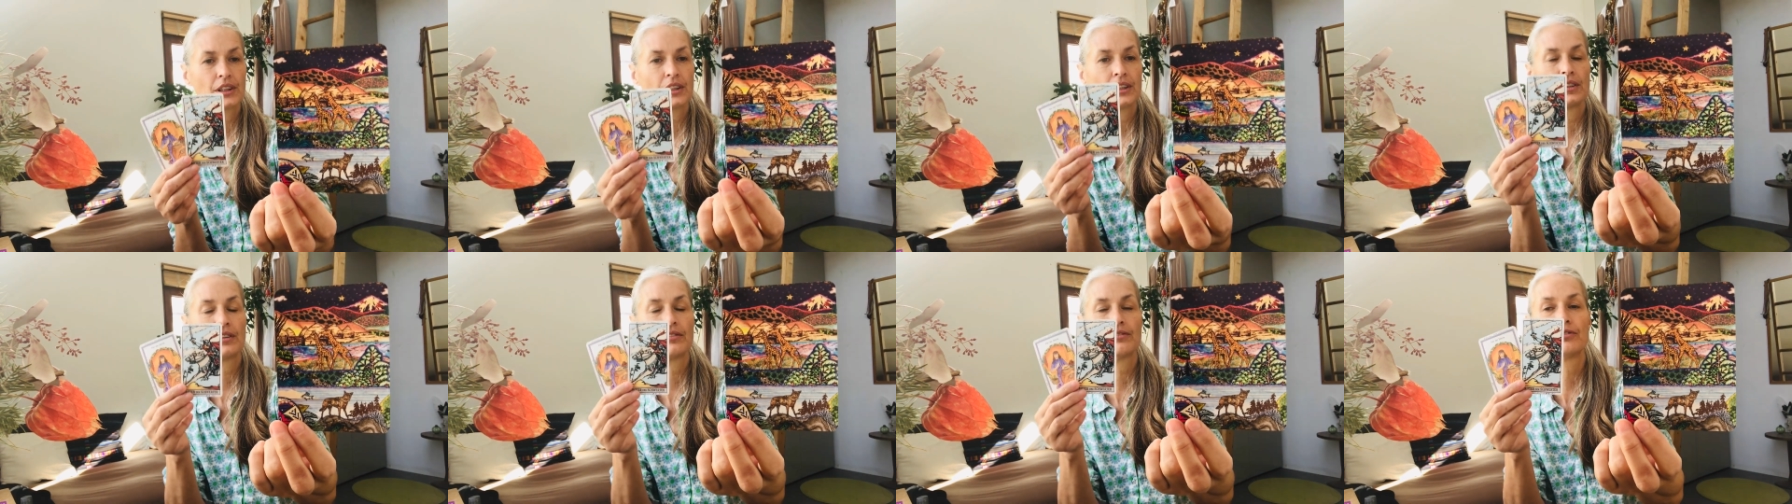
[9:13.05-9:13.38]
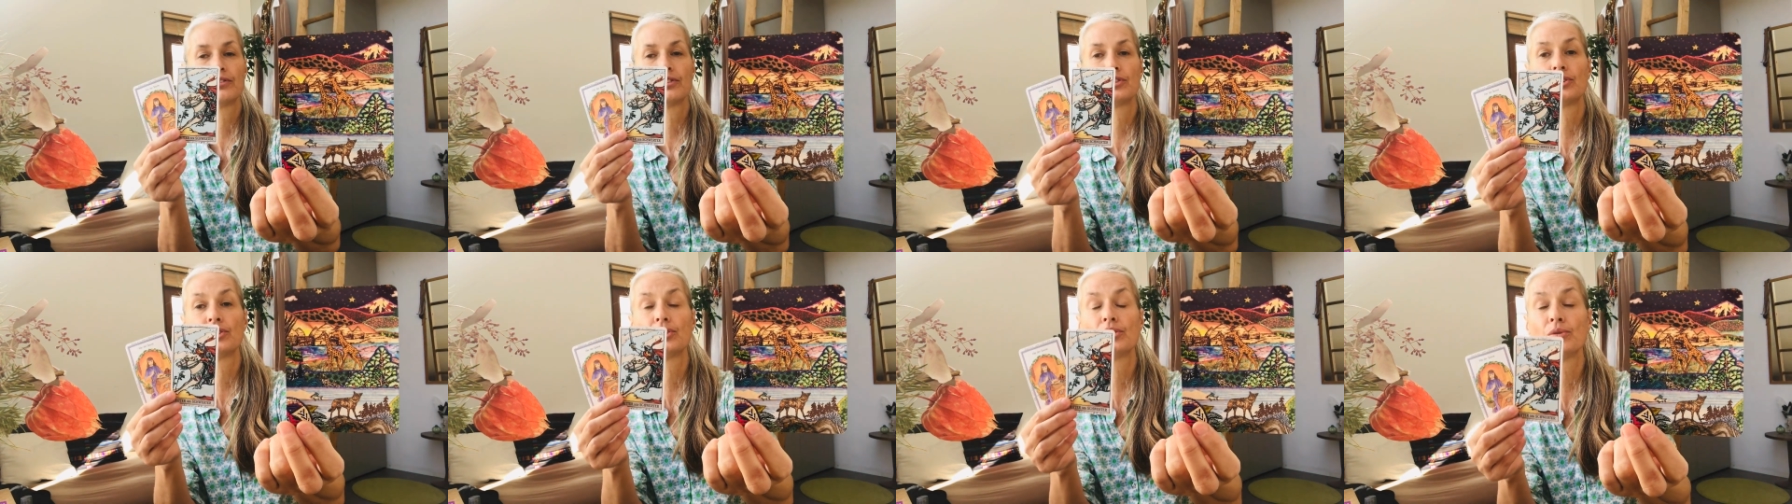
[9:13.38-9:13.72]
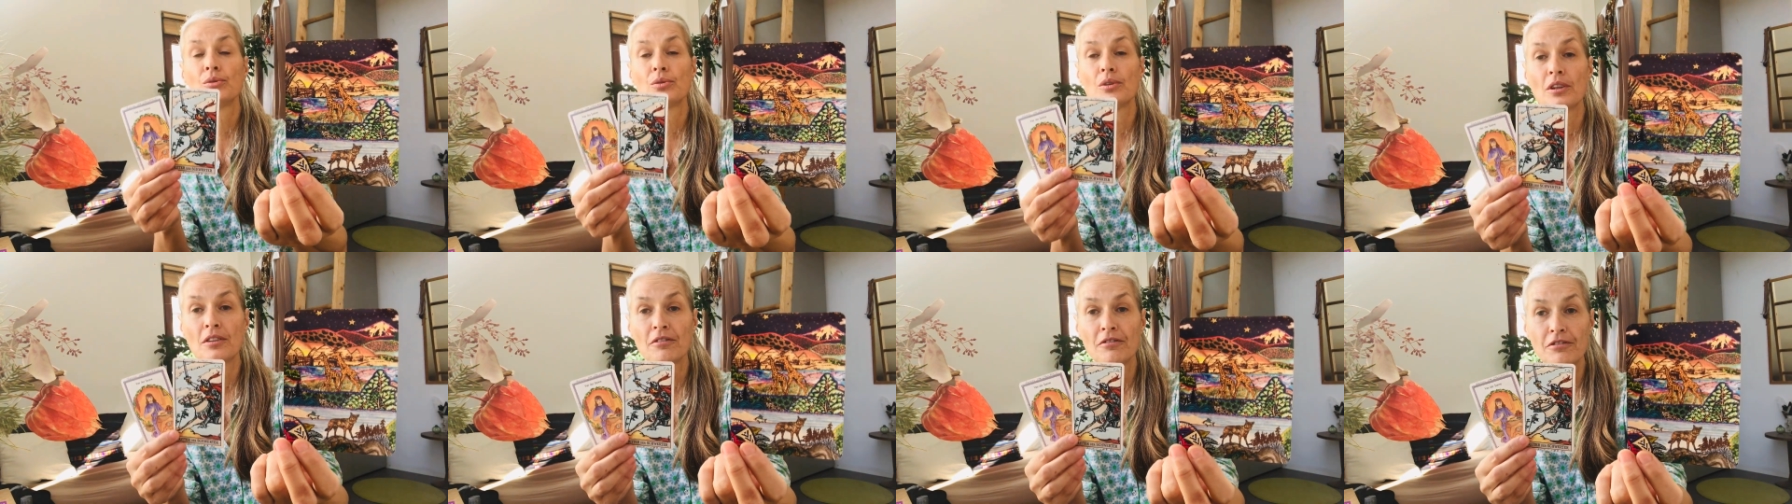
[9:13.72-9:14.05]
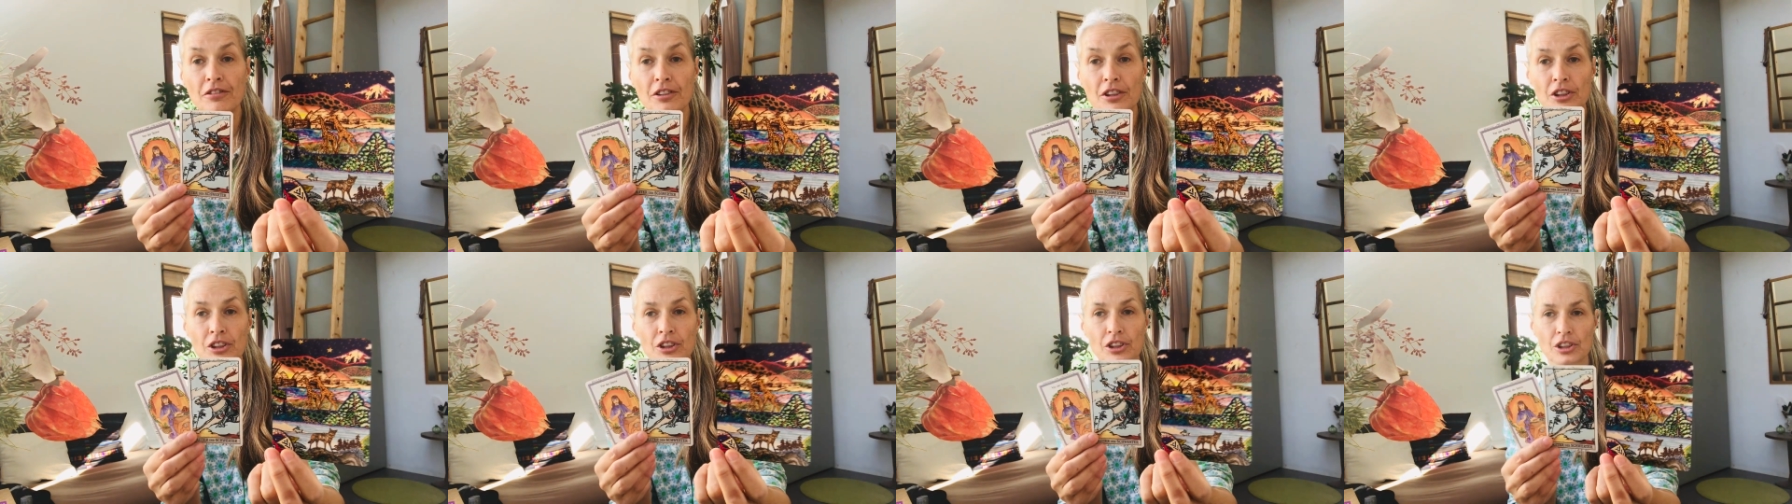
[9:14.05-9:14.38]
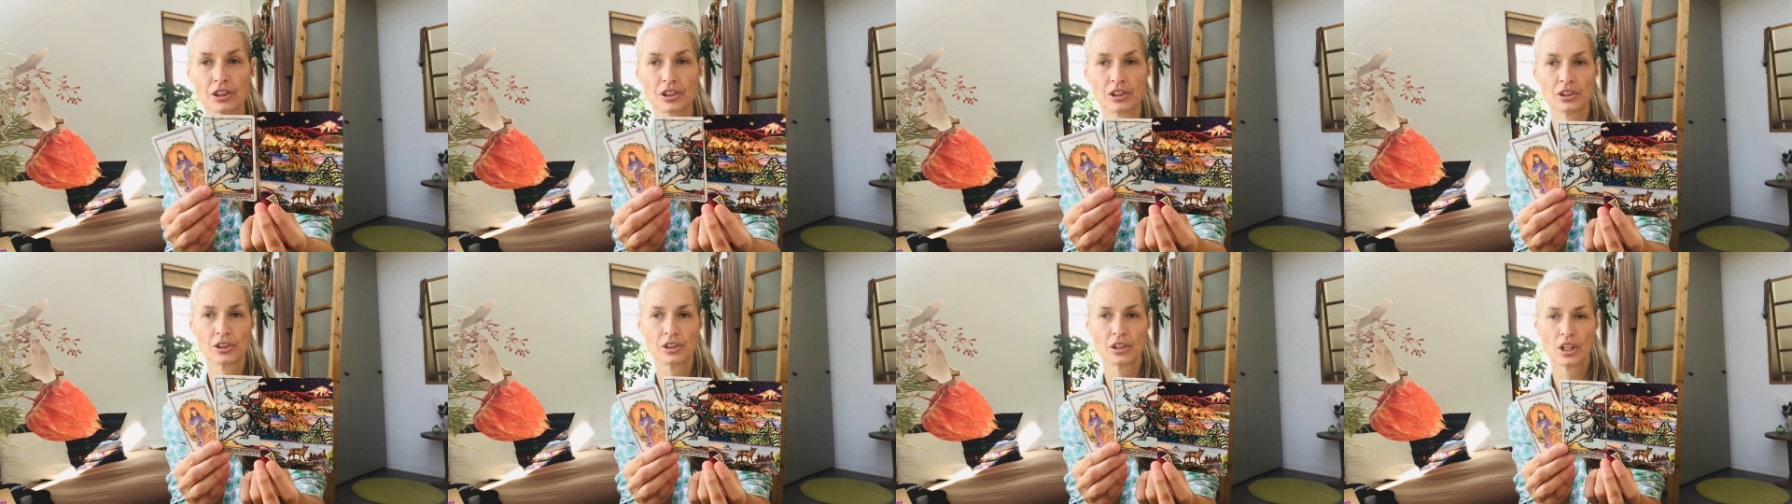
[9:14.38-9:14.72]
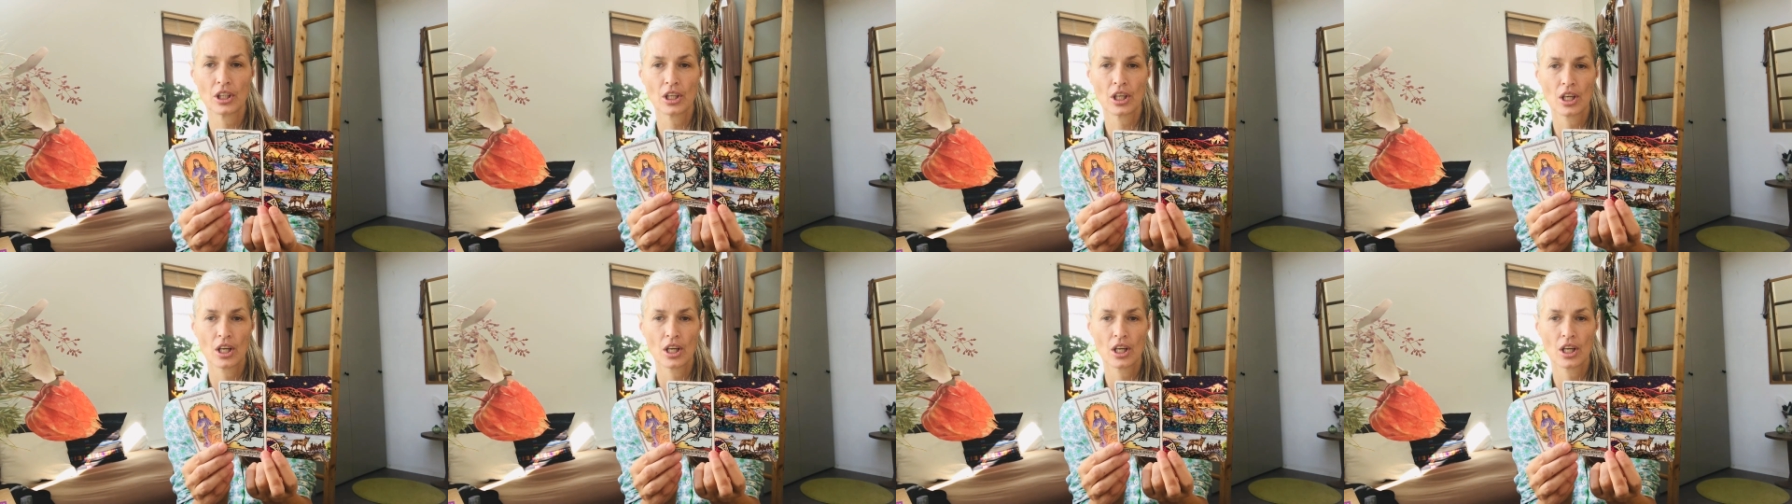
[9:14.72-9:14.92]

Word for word: Gives you a vision